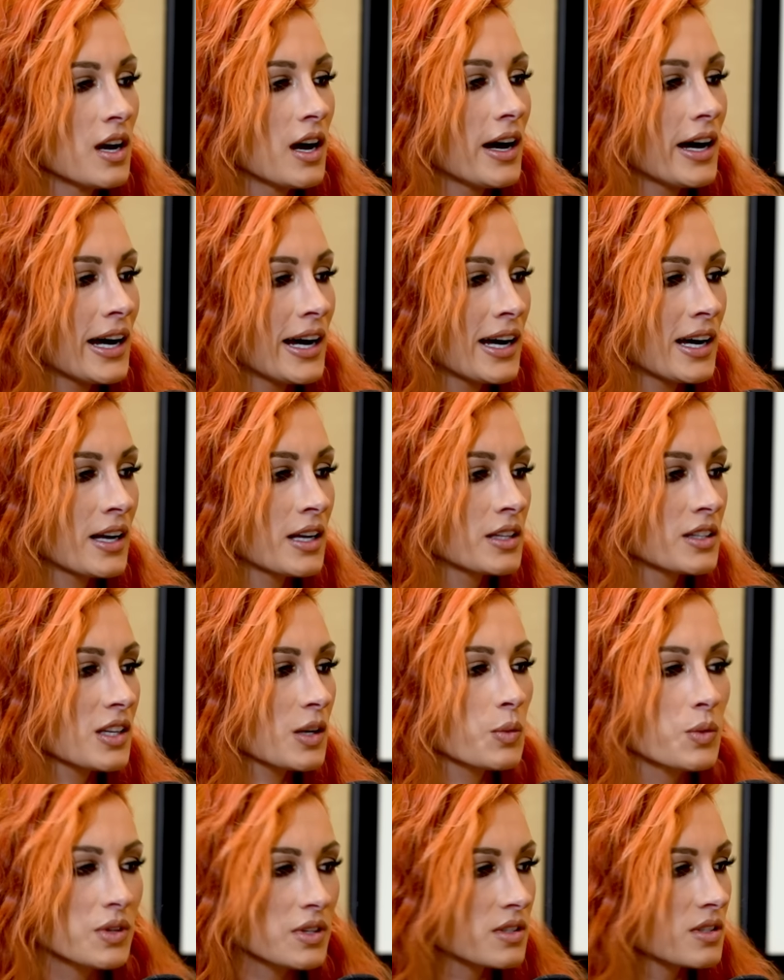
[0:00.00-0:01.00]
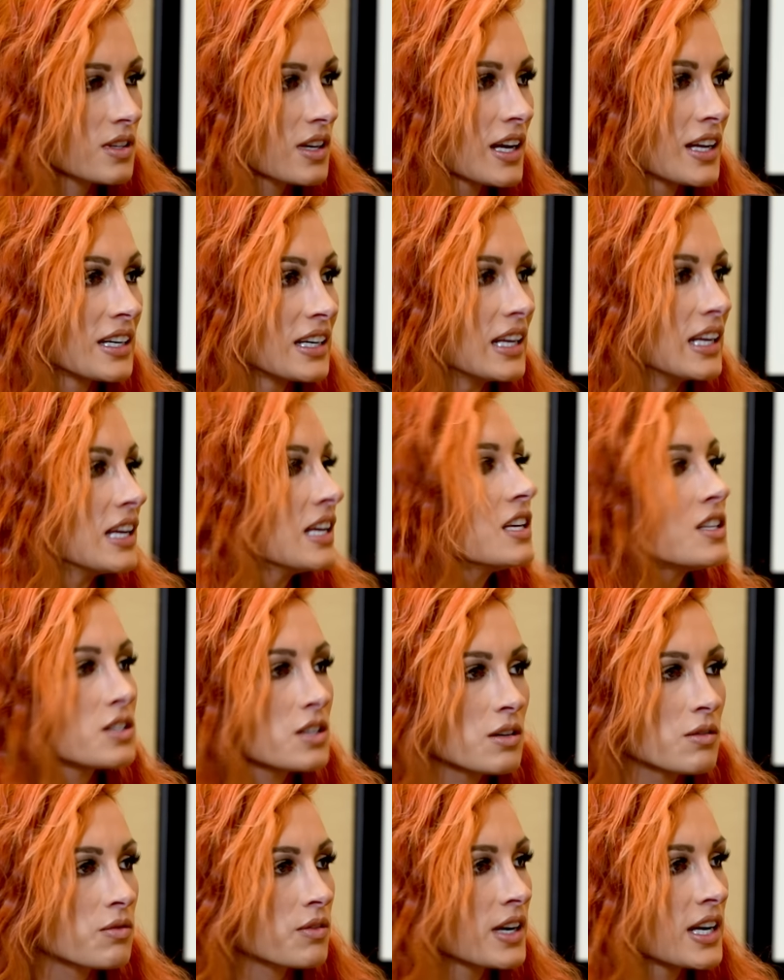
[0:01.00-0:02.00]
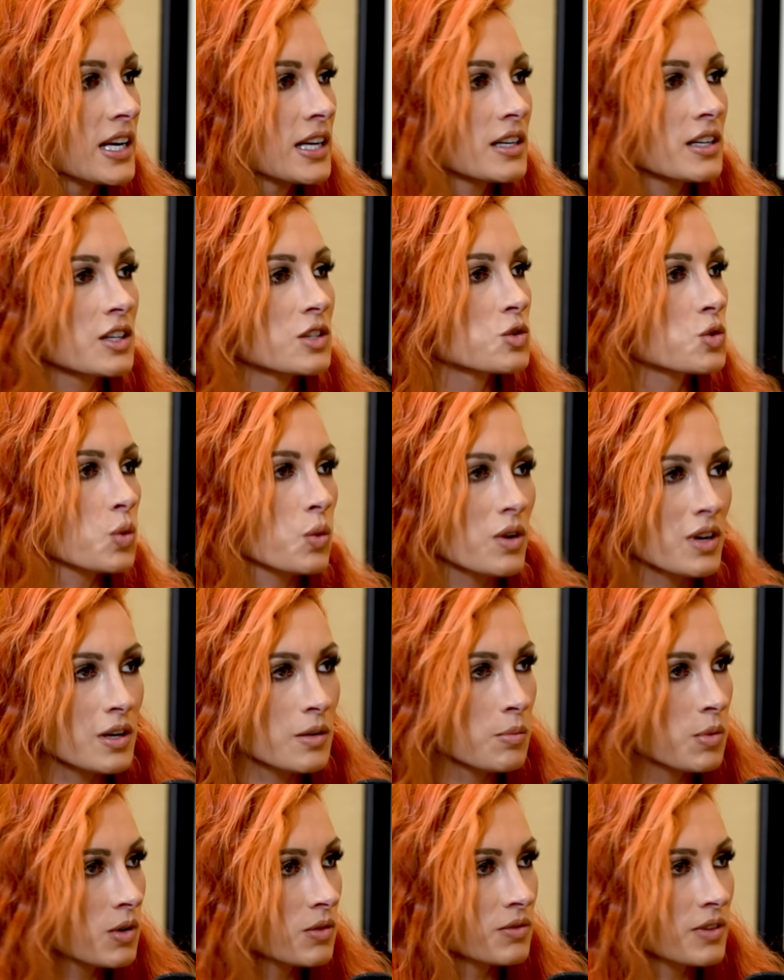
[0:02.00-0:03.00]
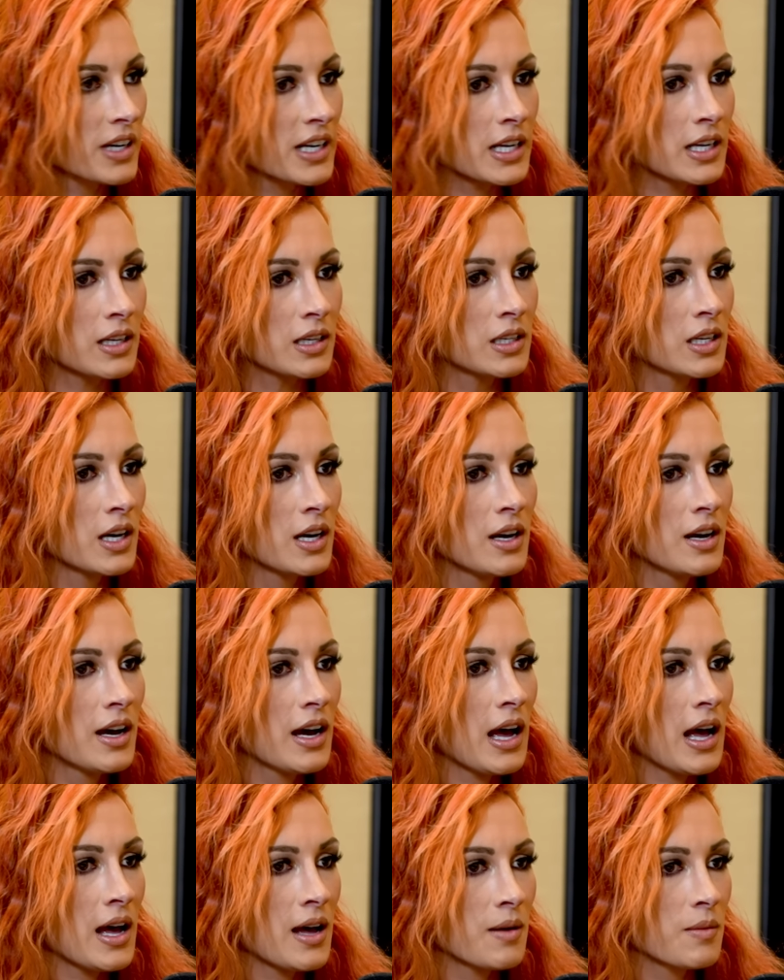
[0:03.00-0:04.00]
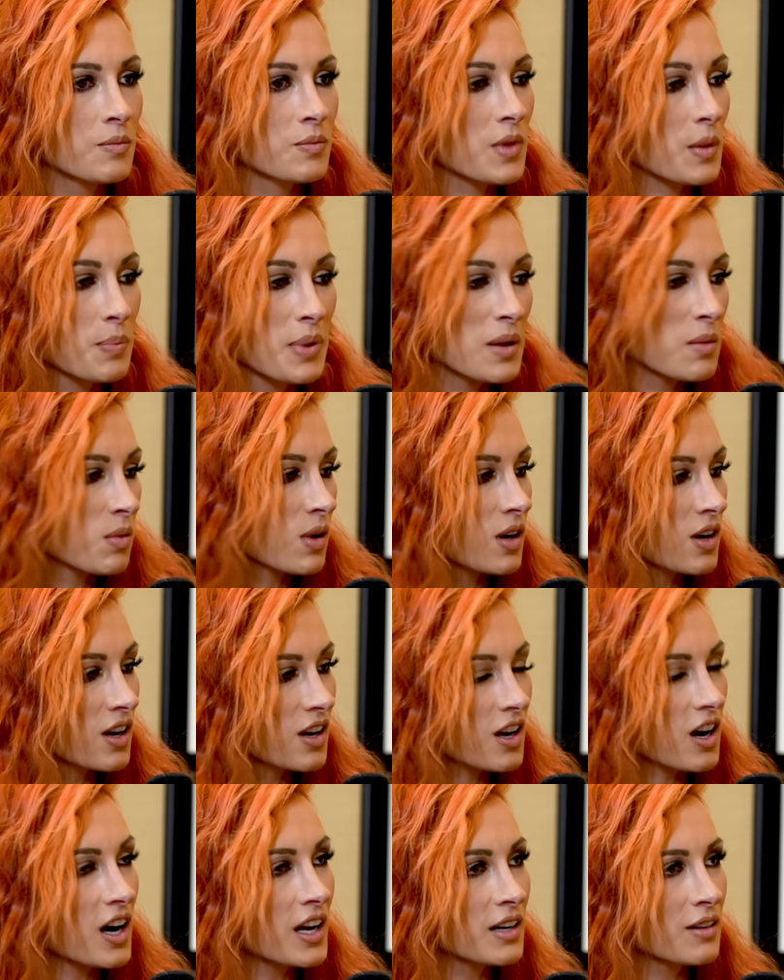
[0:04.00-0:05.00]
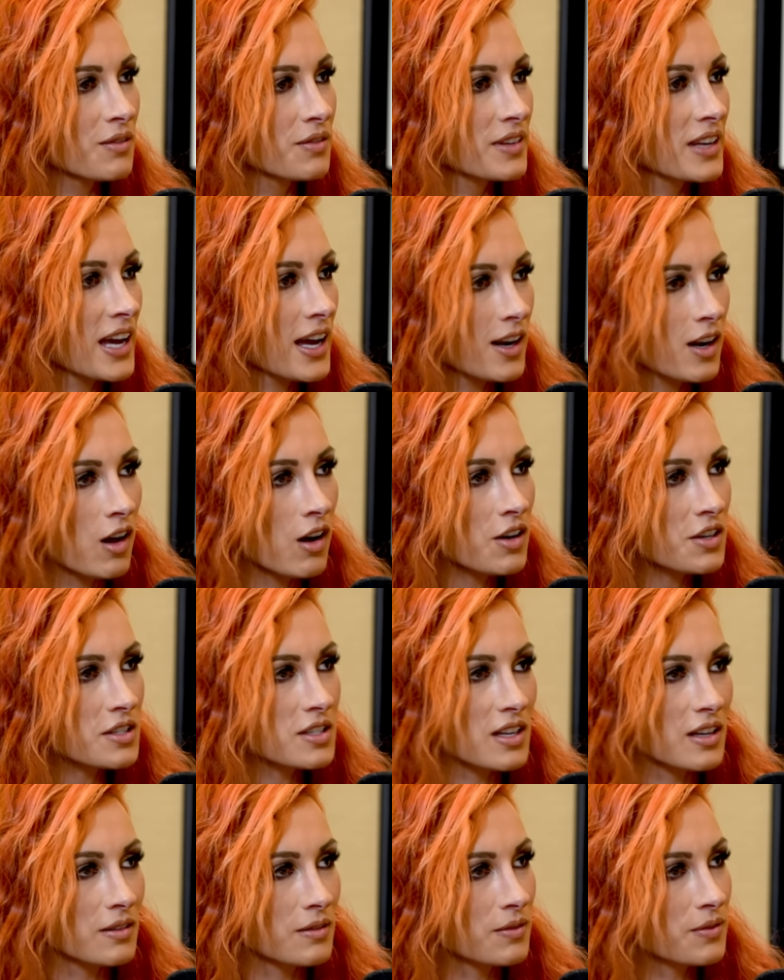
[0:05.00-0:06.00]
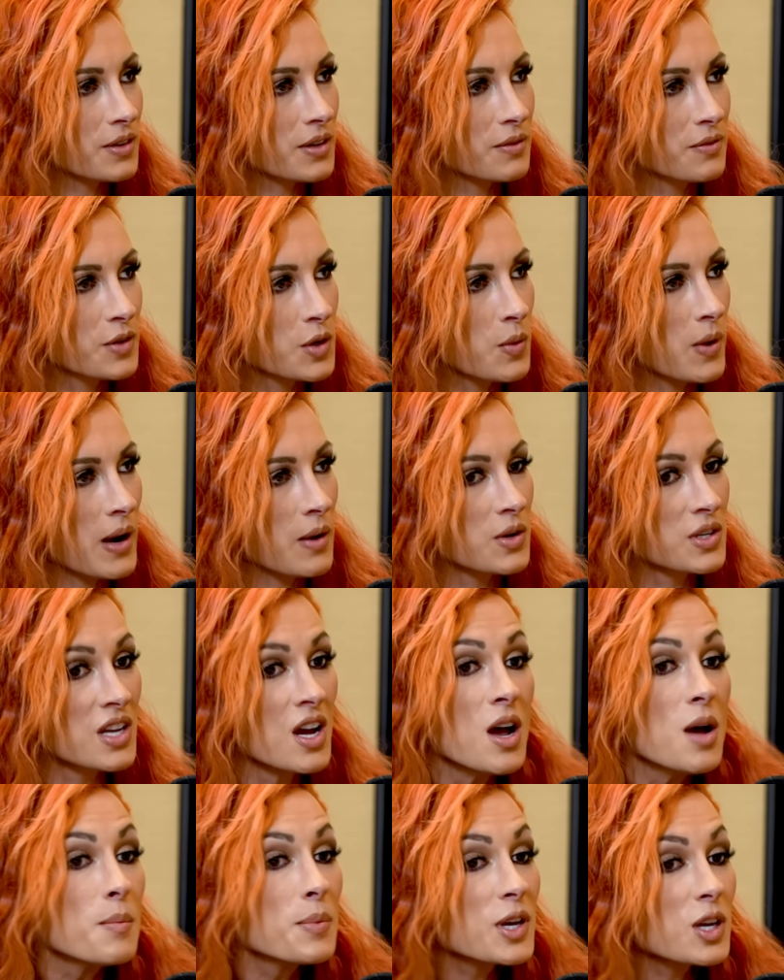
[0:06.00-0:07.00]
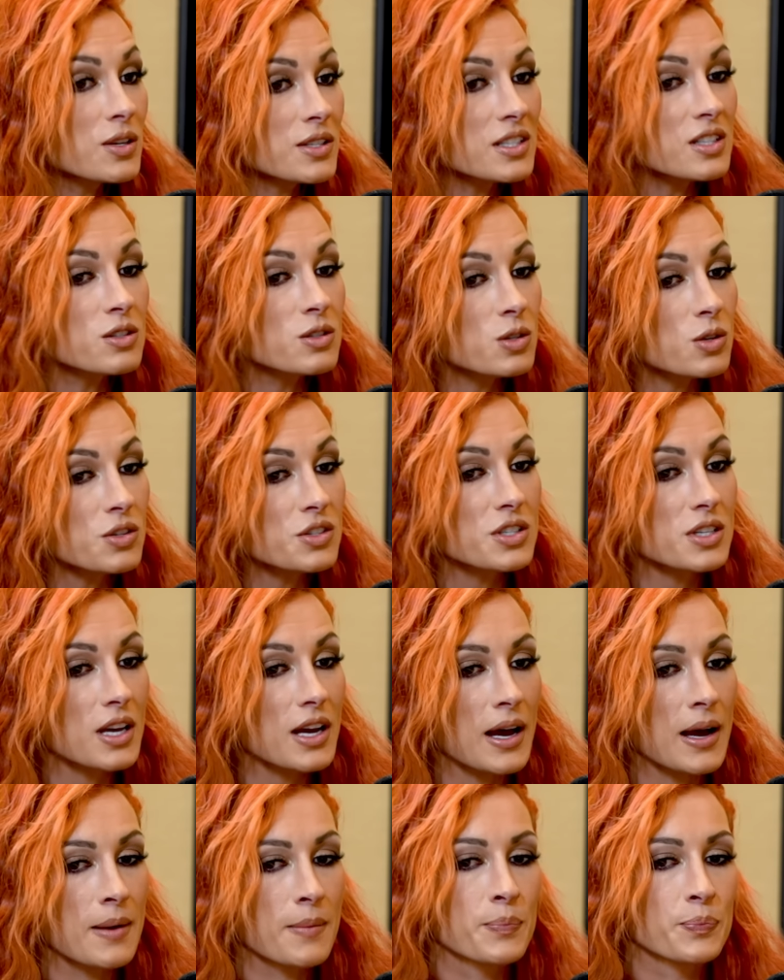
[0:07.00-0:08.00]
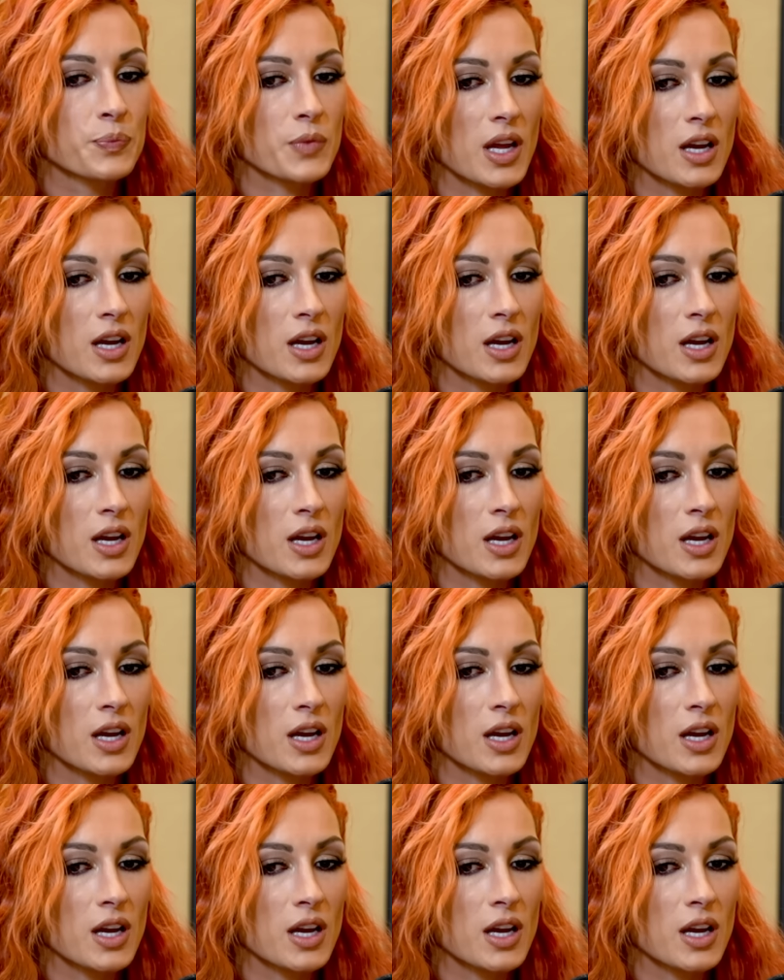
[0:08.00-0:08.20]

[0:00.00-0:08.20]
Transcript: and it was an easy read, an enjoyable read um, that people could kind of get lost in for a few hours because it's such um,